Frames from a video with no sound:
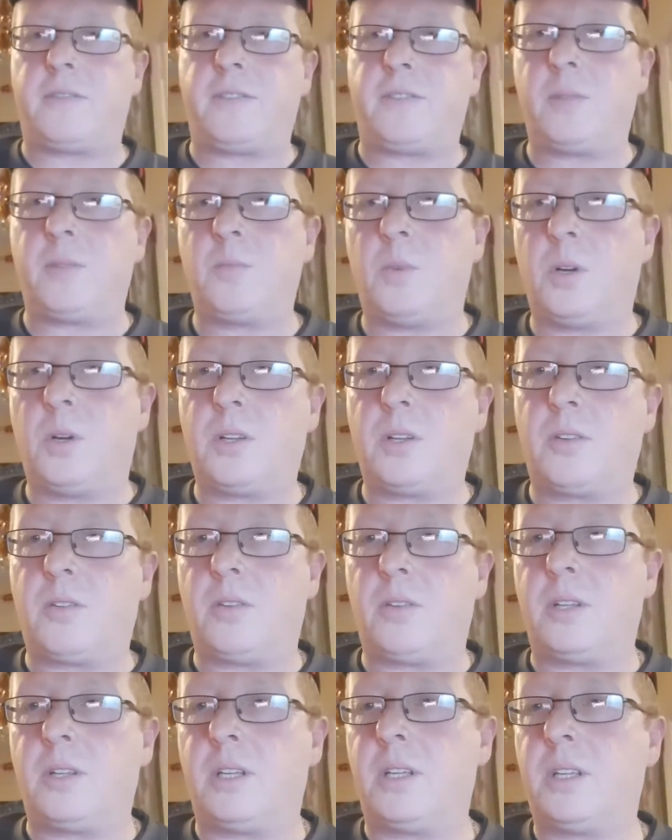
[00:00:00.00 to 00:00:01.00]
phone while you're
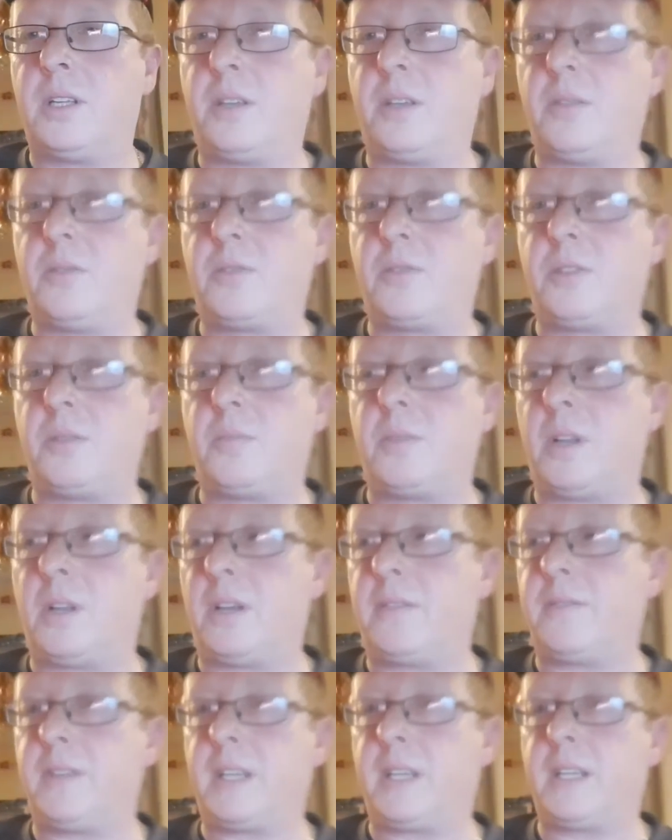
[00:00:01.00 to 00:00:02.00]
on a YouTube
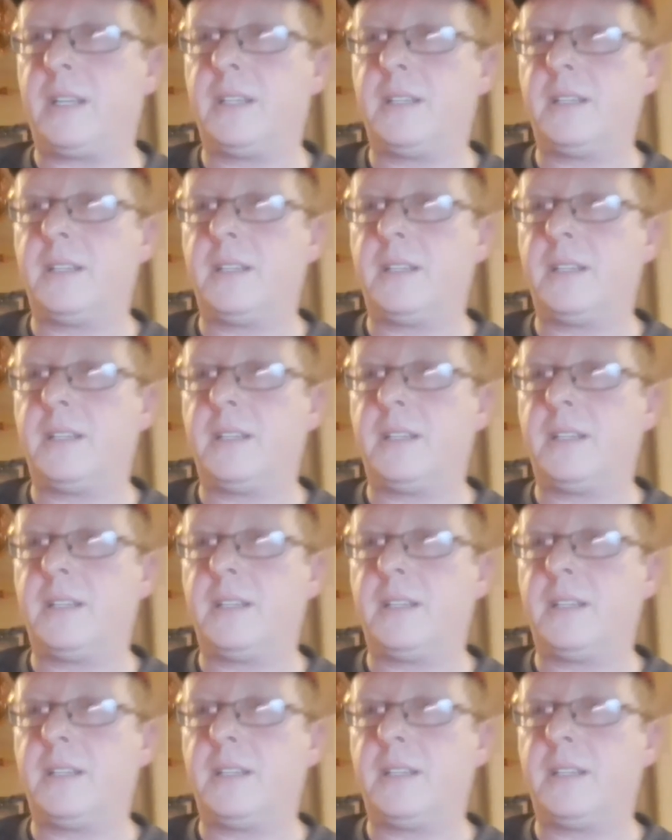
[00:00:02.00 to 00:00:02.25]
live thing?